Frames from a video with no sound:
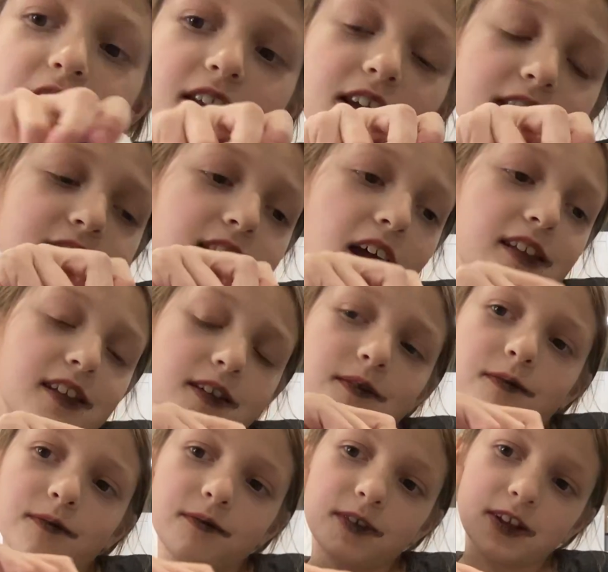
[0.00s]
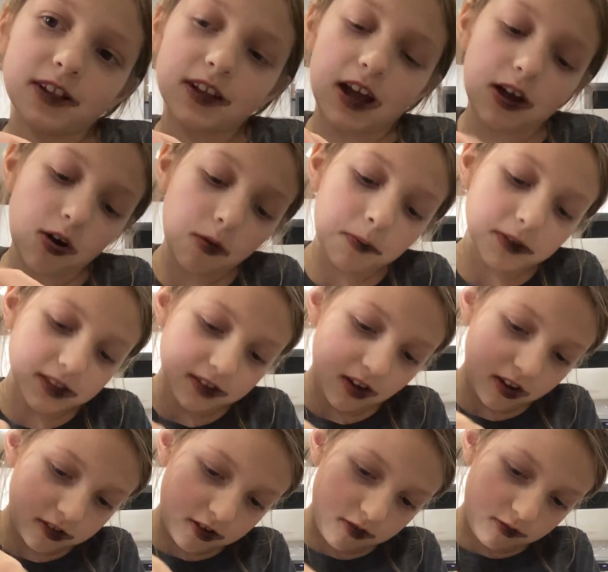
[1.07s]
It doesn't really, I hope it's
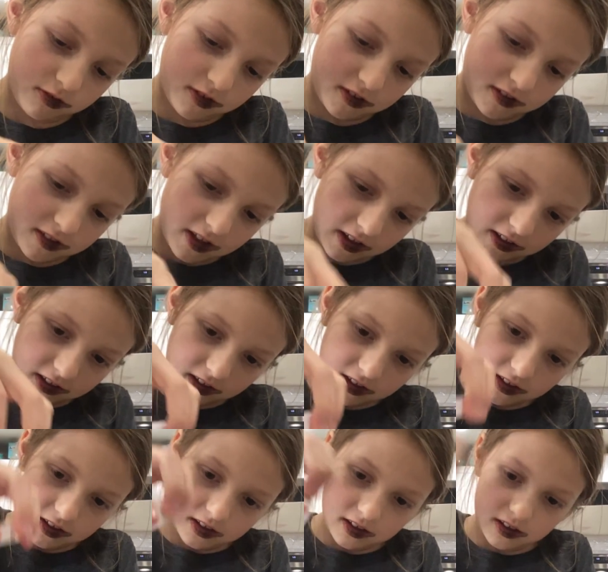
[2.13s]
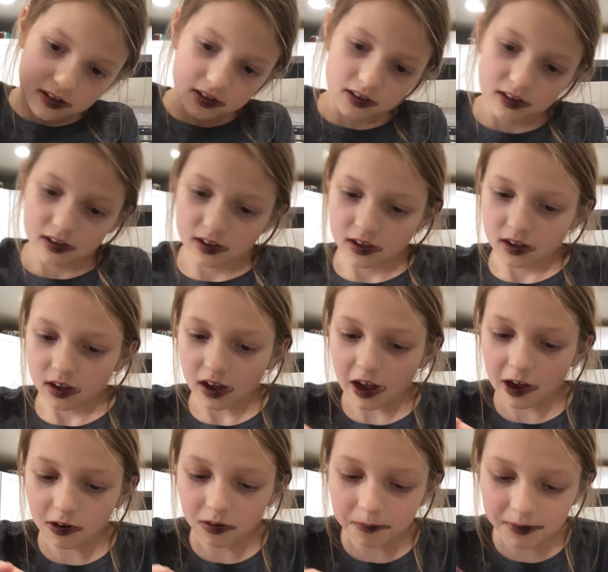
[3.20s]
not too sticky.
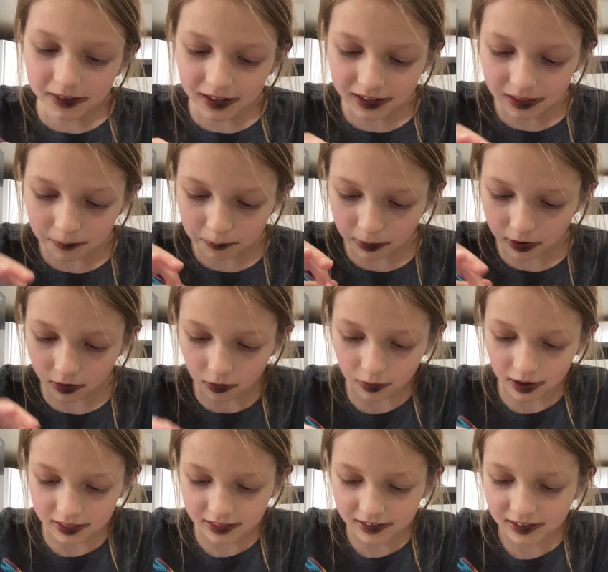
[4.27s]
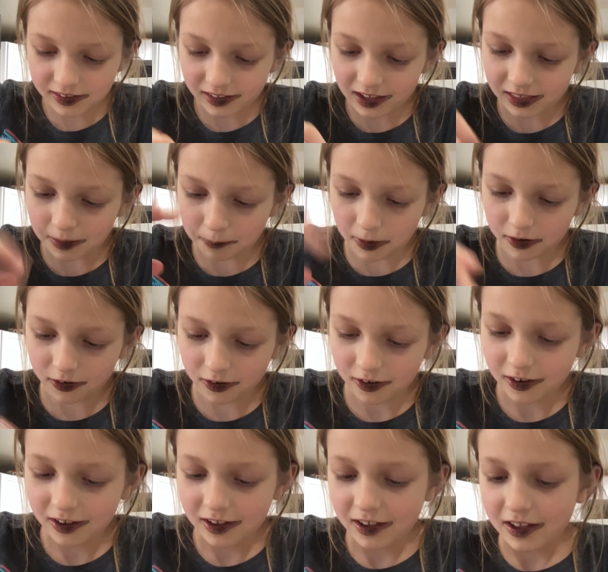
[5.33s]
I hope it's like the but. Okay, this is like the butter.
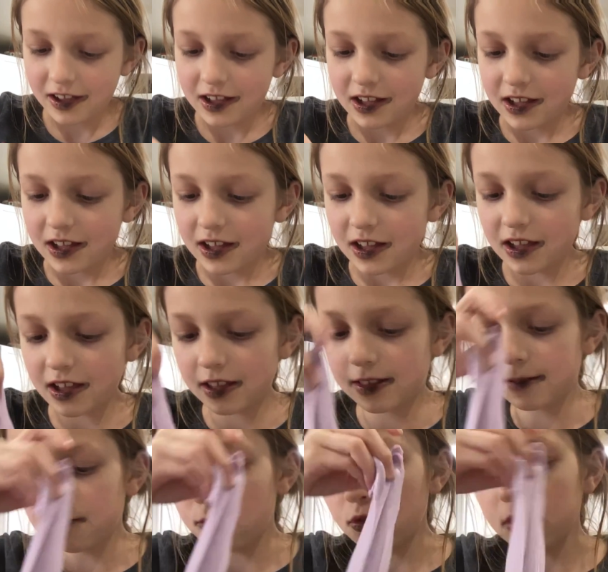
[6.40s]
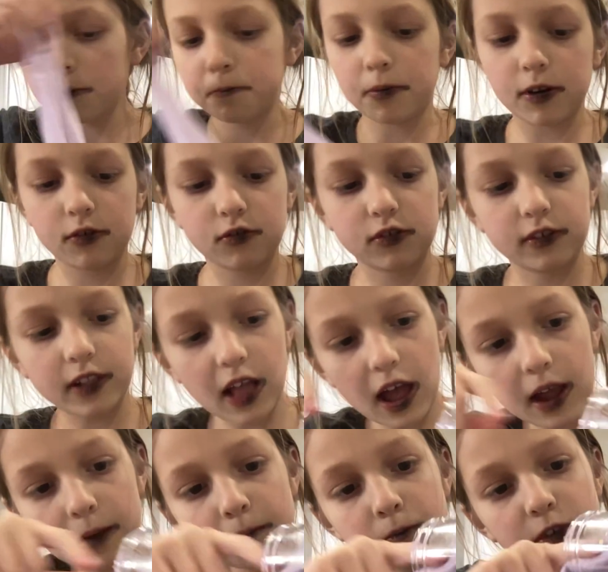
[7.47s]
It's more butter
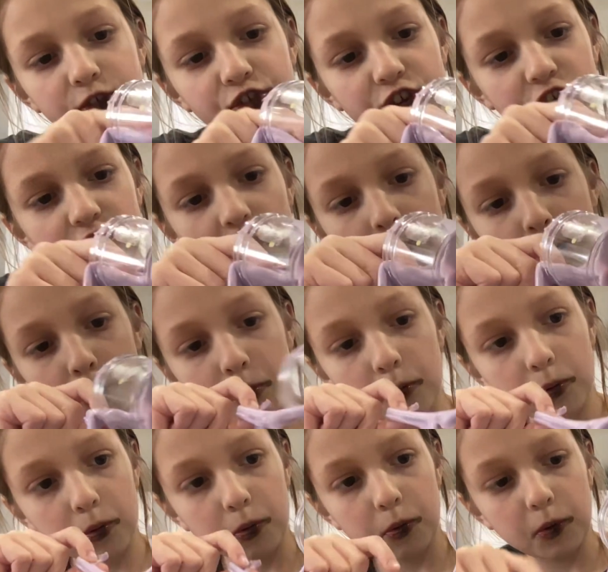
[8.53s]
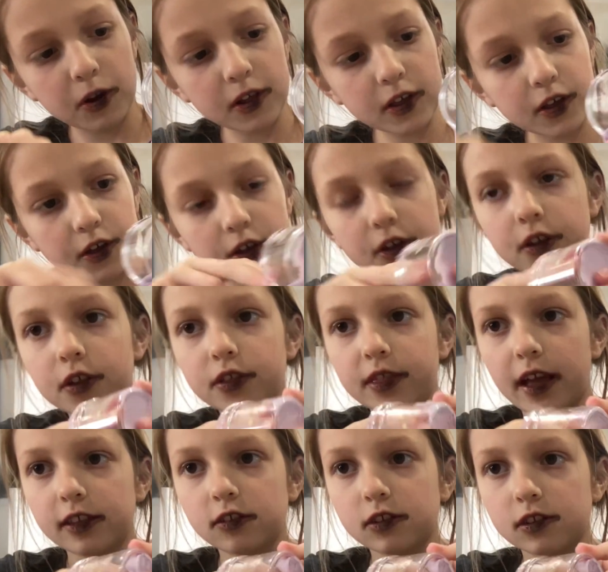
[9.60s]
slime, which is pretty good.
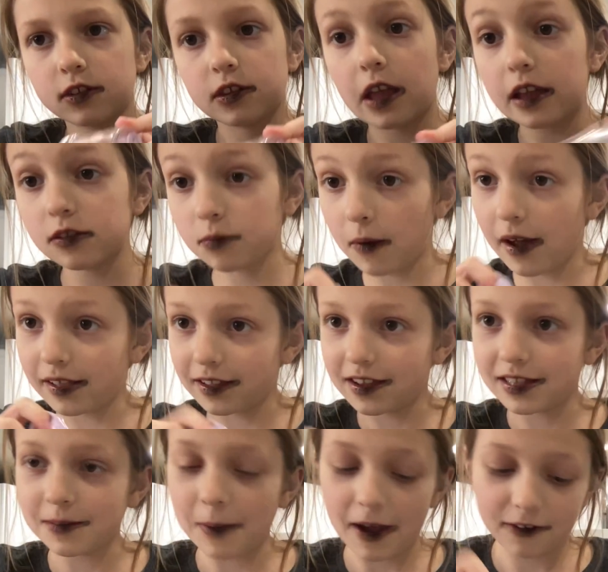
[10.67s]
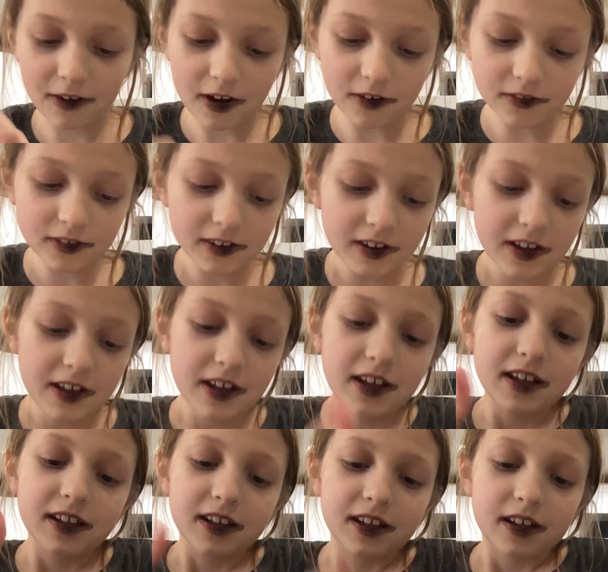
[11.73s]
That's that's Riley in the background.
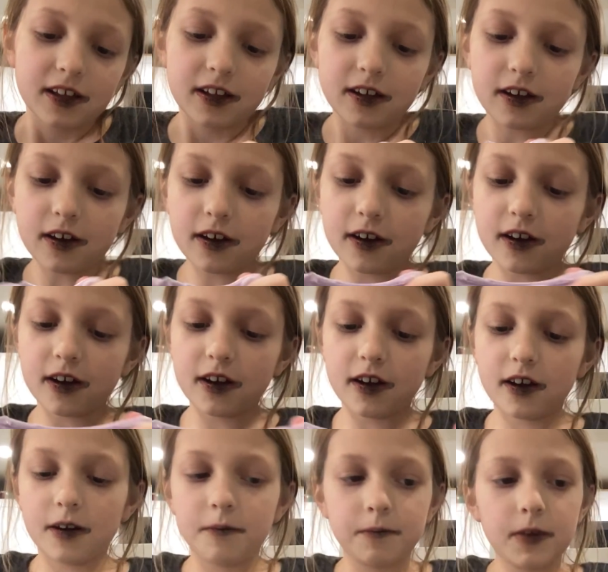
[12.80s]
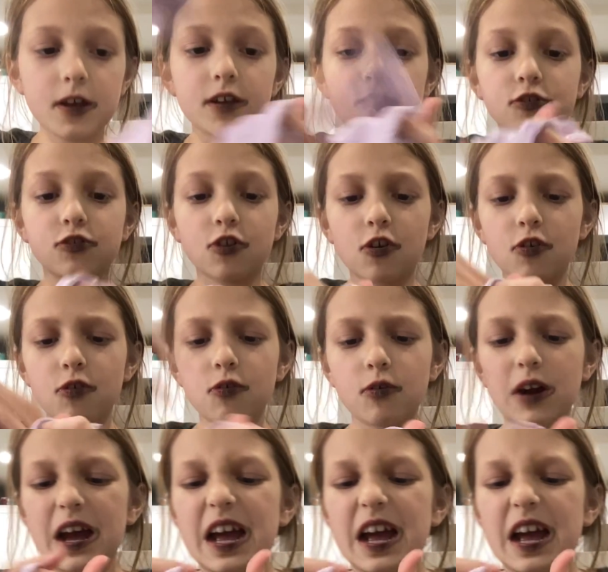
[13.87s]
Um, so